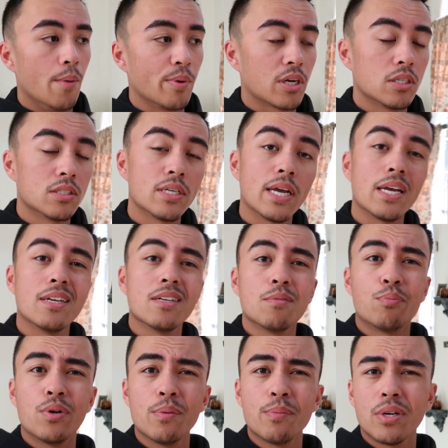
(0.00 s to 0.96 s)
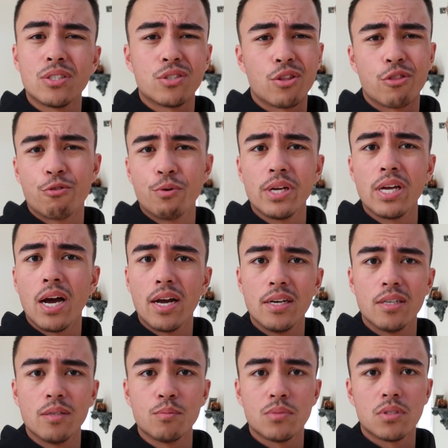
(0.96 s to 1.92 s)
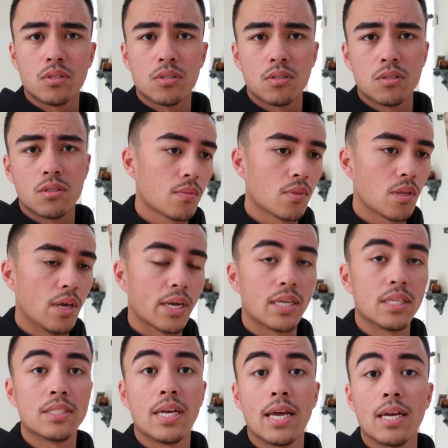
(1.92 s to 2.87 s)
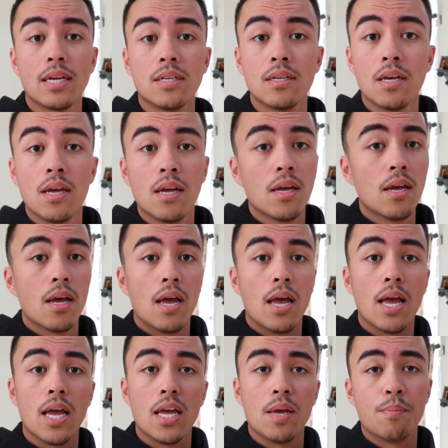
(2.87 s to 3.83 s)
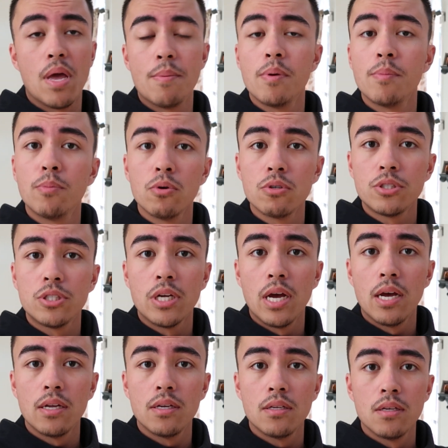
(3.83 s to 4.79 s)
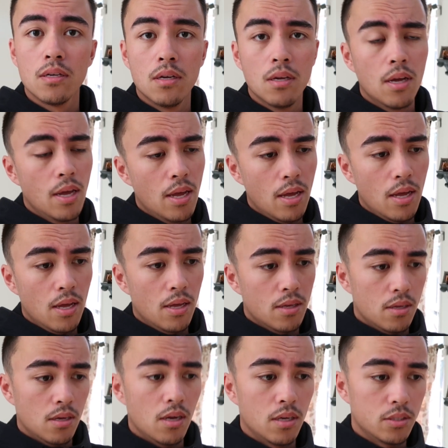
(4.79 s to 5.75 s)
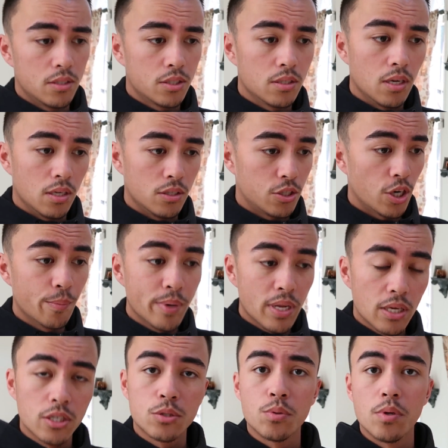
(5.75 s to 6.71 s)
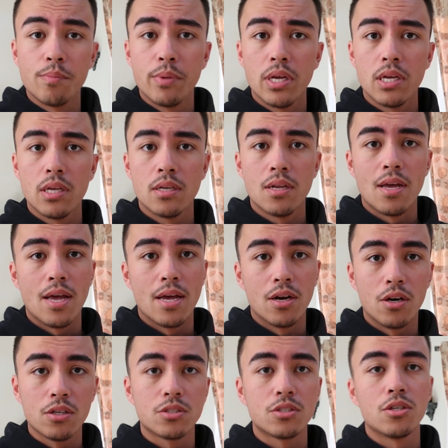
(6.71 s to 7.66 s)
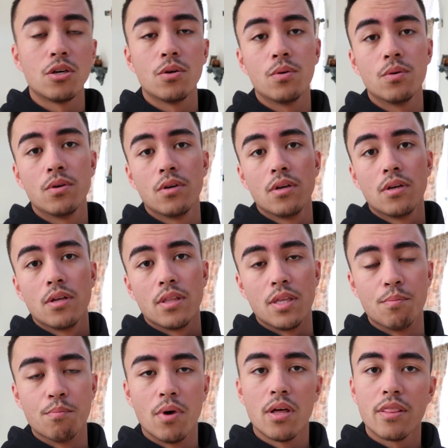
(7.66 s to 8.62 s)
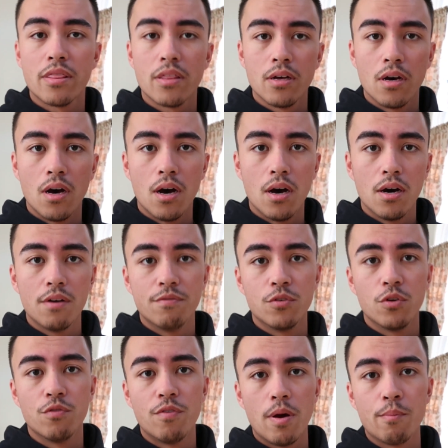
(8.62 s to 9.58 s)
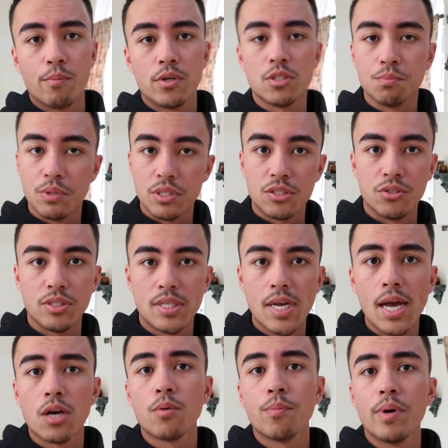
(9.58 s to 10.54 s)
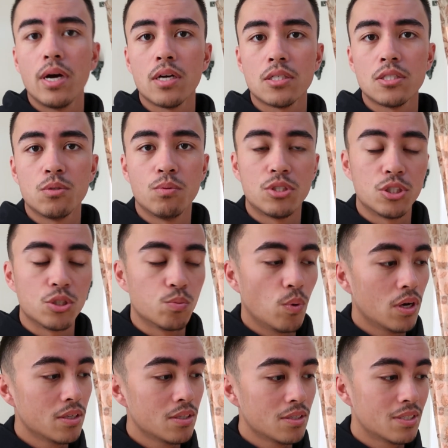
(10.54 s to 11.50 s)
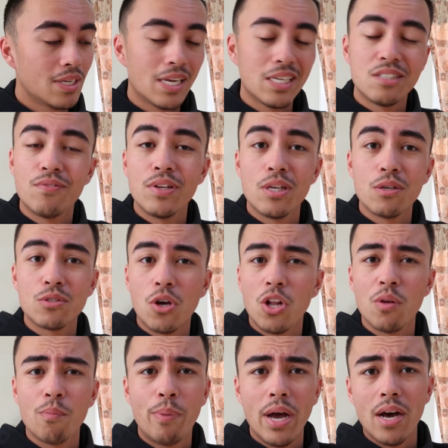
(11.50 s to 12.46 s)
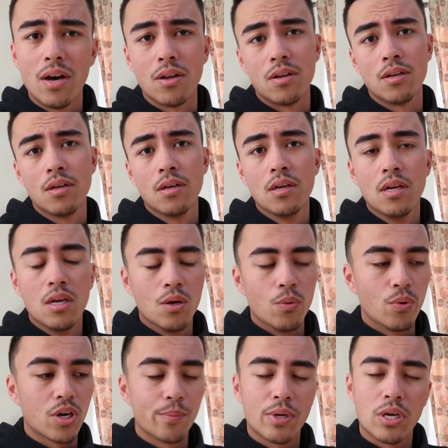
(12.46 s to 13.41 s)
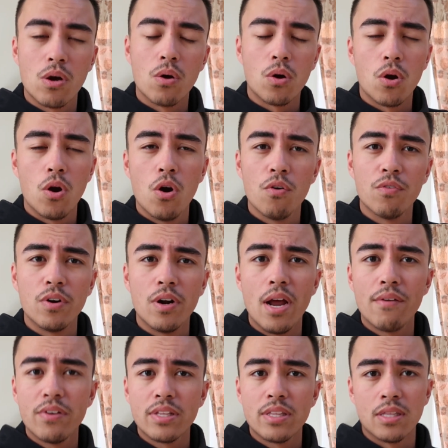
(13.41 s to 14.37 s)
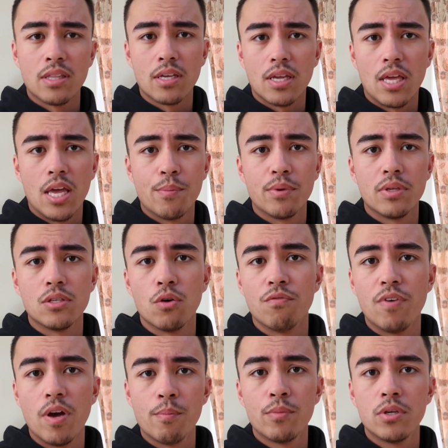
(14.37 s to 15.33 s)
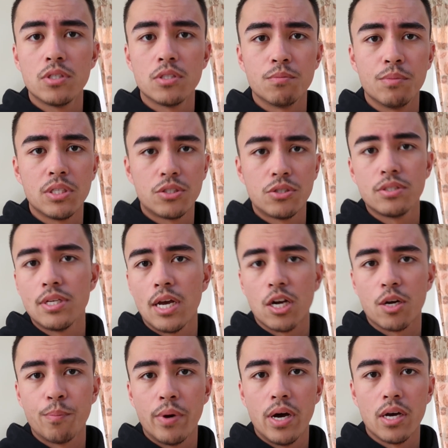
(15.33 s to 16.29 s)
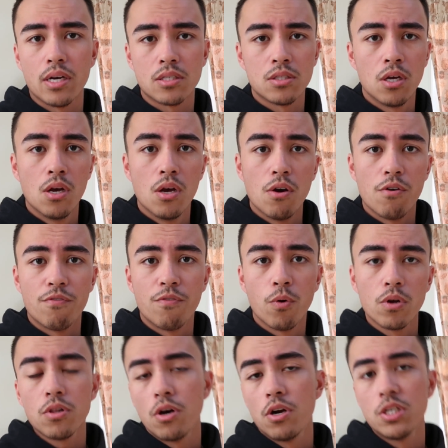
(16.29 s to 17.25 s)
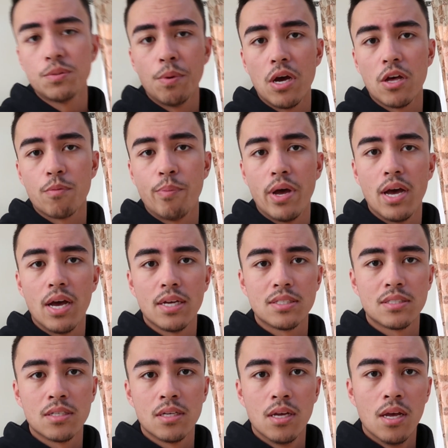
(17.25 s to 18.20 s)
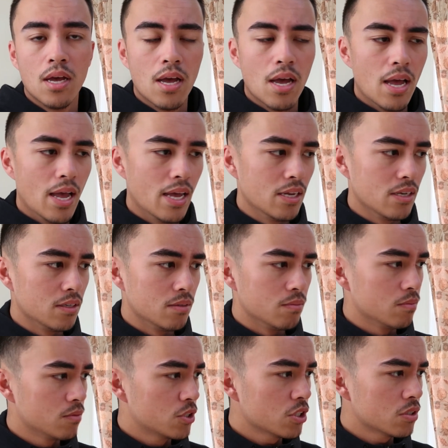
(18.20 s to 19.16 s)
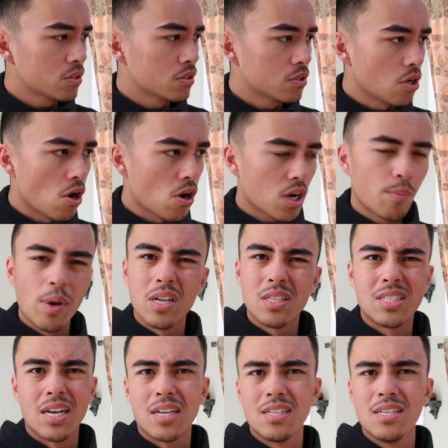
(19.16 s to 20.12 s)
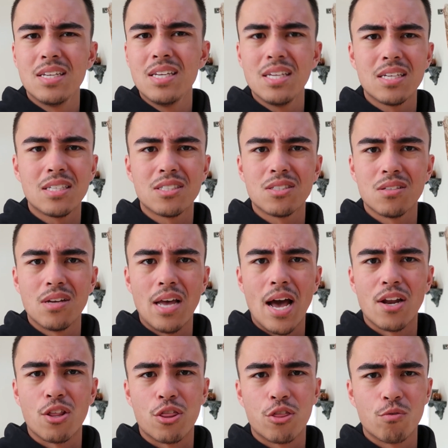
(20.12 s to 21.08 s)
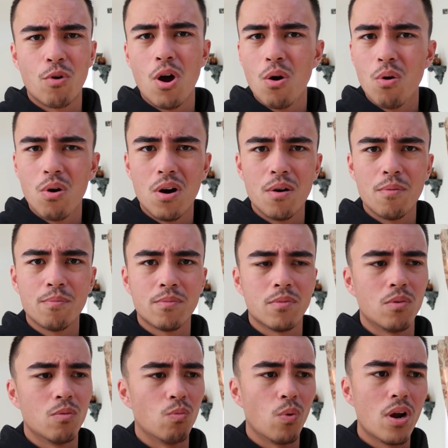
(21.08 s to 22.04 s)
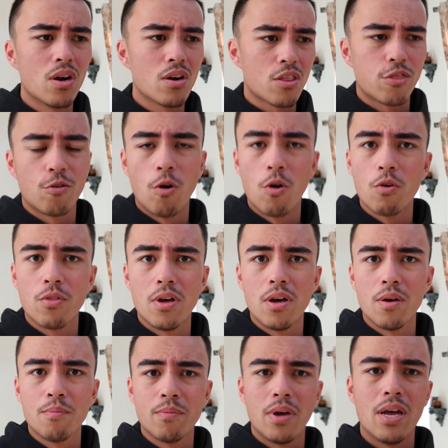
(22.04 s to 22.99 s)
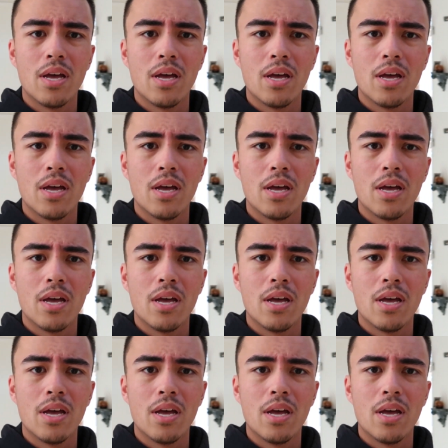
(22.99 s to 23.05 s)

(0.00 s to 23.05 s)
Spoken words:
It contained pretty much 3 items. It contained a baby bull shad, a Terminator swim bait, and also the month of November's mystery tackle box, which is what today's video is all about. We're gonna be going over everything that came in November's mystery tackle box for largemouth bass, and just talk about techniques, how to throw them, where to throw them,